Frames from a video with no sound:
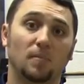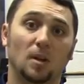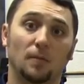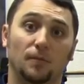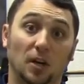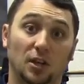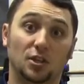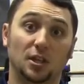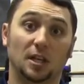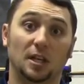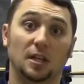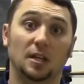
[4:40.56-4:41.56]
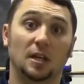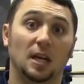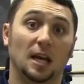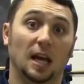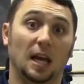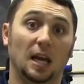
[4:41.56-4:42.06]
friction,
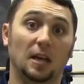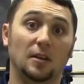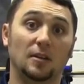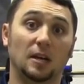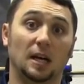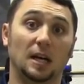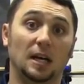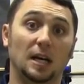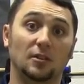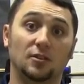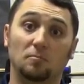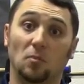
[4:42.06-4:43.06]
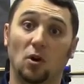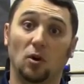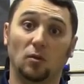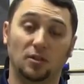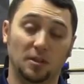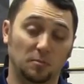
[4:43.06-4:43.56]
and
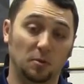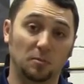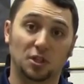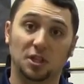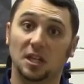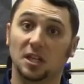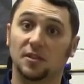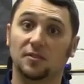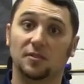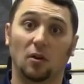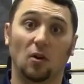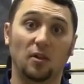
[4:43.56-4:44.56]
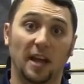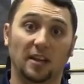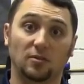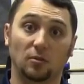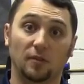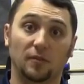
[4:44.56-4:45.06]
simple machines, all
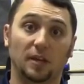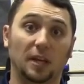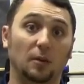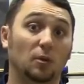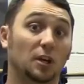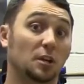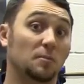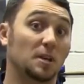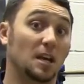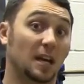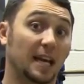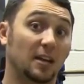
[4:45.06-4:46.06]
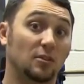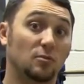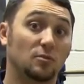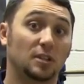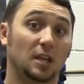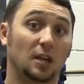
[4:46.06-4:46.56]
that sort of thing. We're going to be, again,
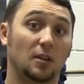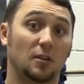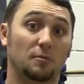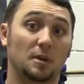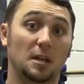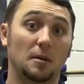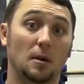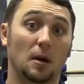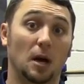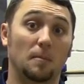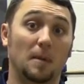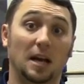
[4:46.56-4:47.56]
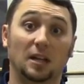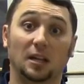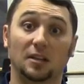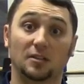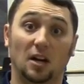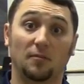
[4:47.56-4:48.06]
using 3D
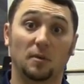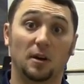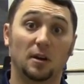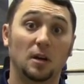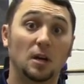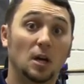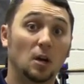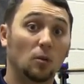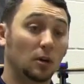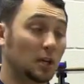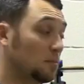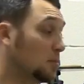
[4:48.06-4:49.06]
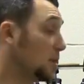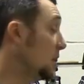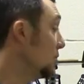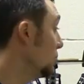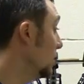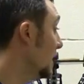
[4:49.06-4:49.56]
modeling software. We're going to be
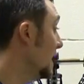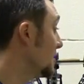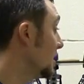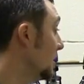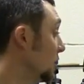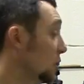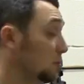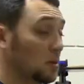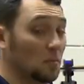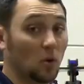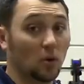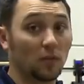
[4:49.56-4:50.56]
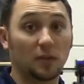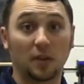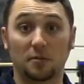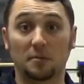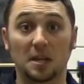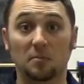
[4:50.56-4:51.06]
utilizing a little bit more of the 3D